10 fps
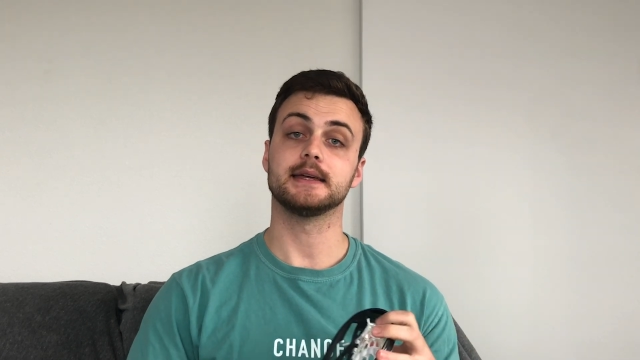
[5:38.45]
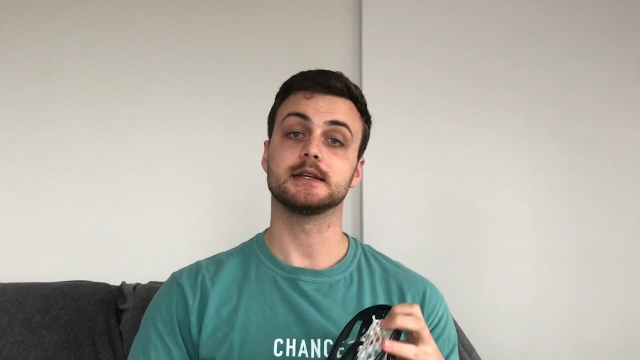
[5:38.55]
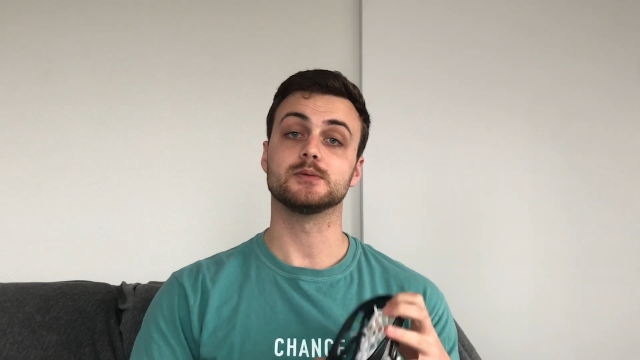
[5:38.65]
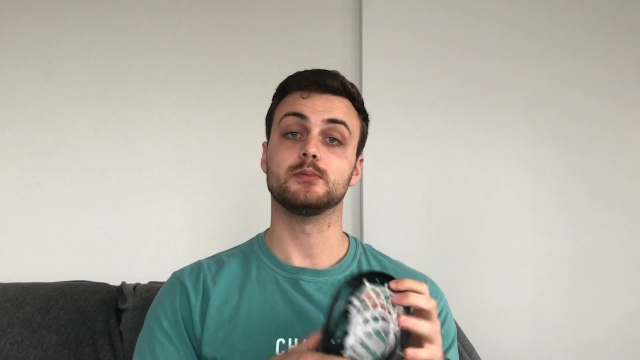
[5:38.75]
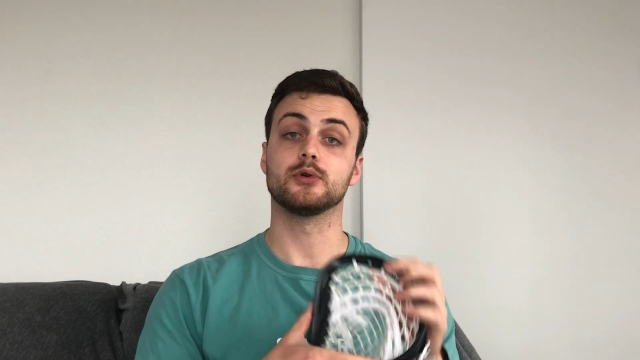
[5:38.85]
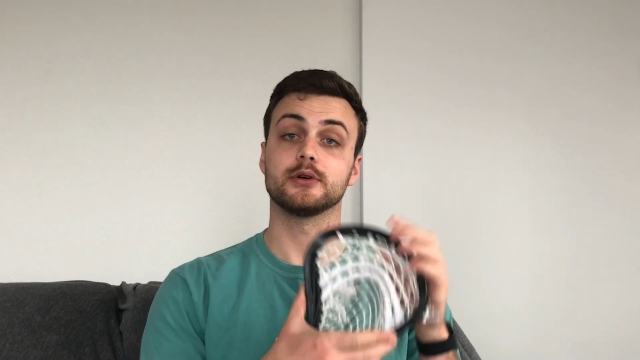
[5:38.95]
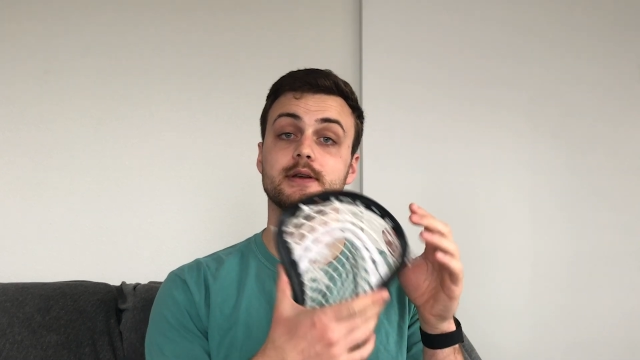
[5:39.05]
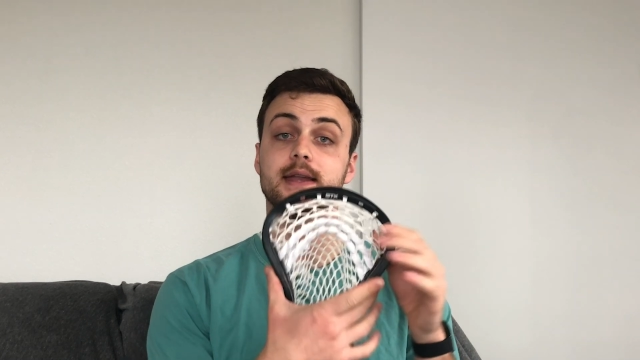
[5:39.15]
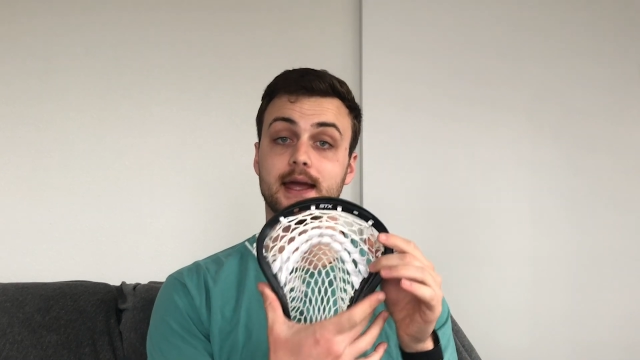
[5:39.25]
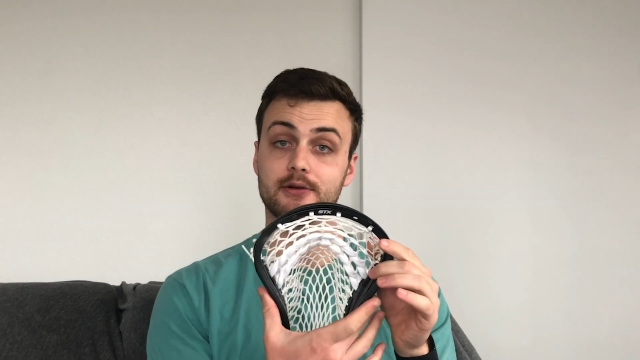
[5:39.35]
that is more
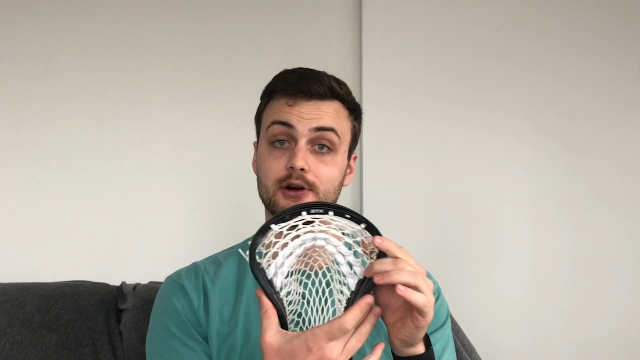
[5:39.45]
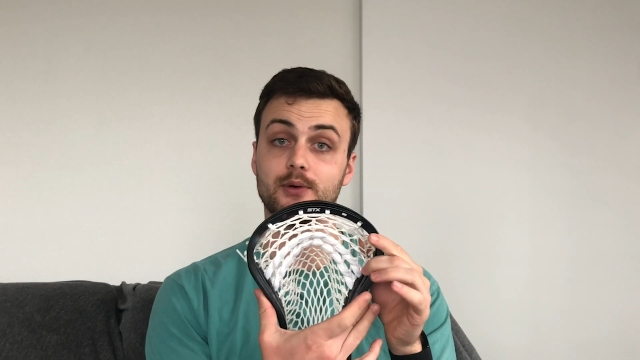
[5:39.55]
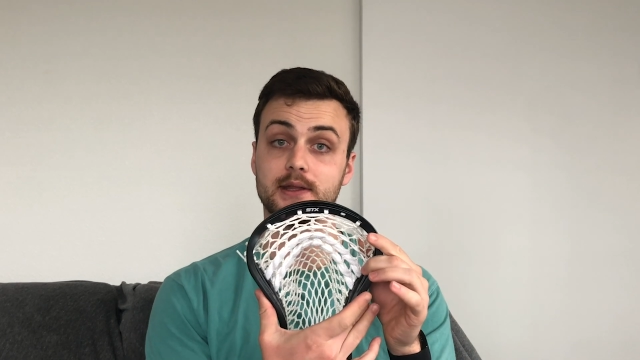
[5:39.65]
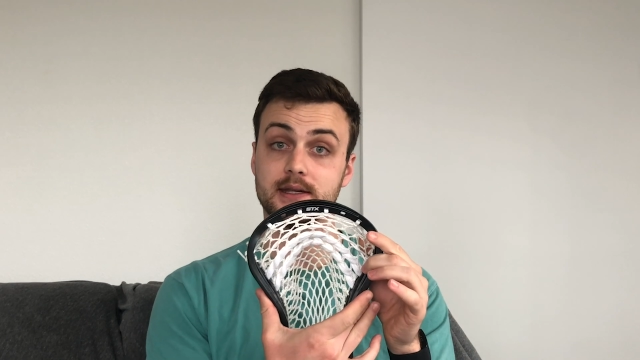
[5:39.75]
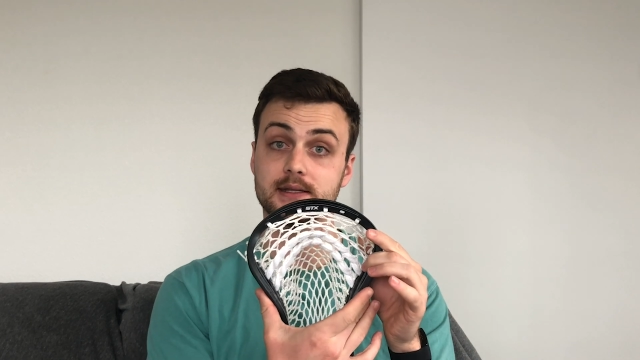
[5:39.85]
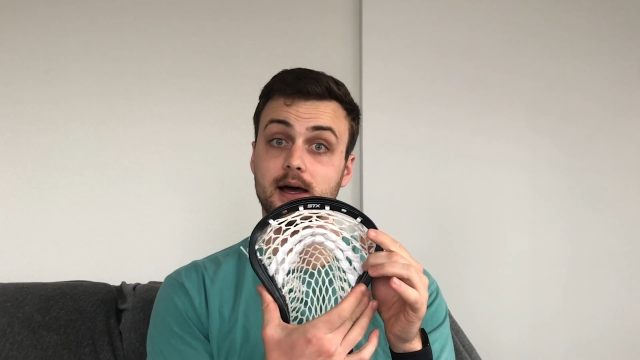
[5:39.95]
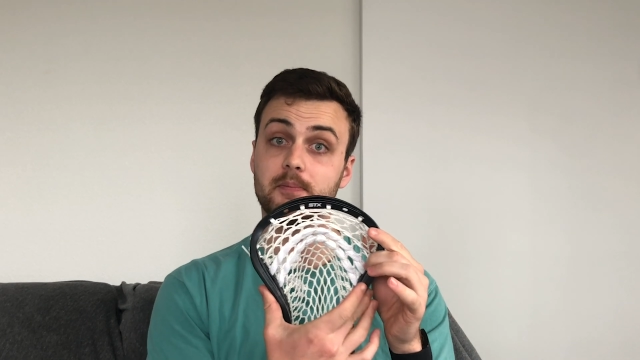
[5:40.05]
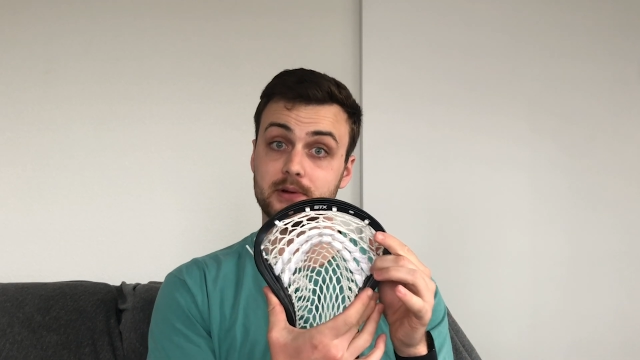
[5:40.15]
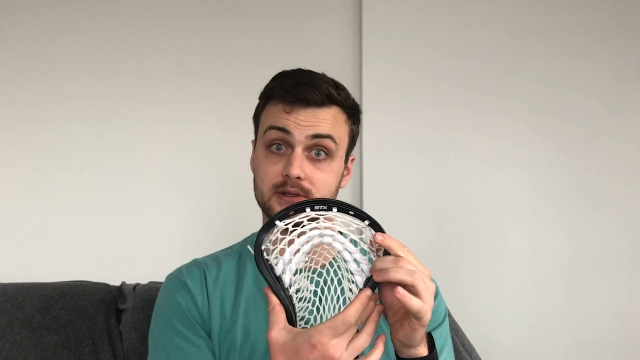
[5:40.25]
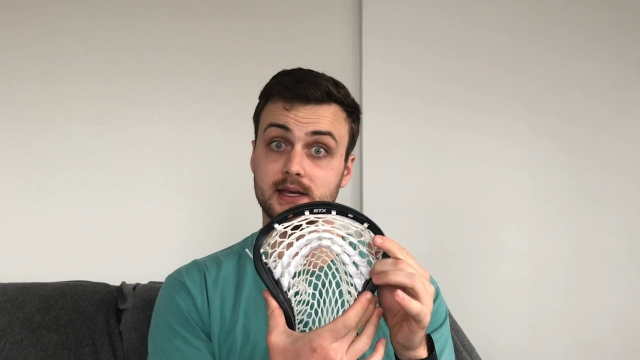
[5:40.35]
narrow in this
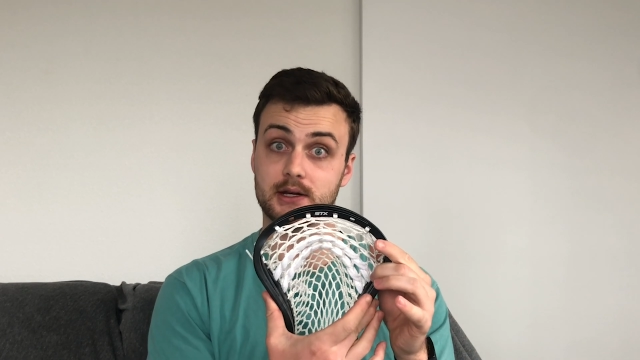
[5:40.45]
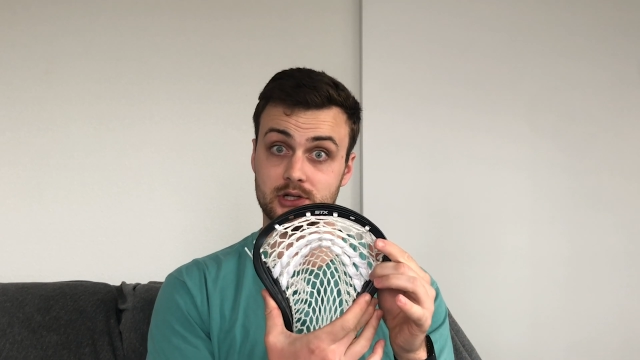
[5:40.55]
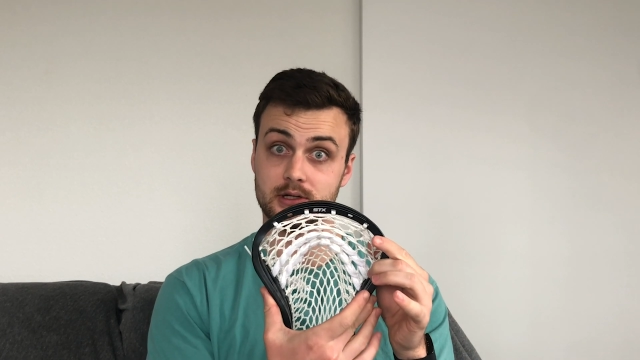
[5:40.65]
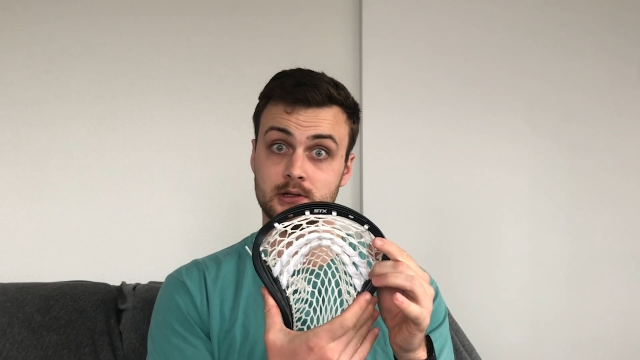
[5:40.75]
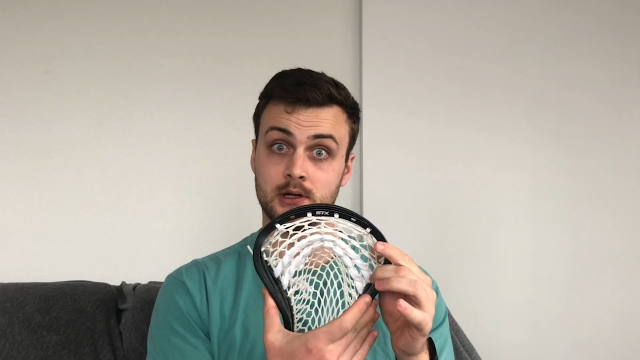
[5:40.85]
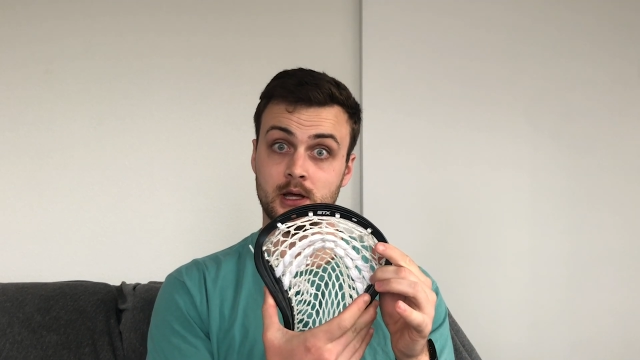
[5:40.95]
upper section,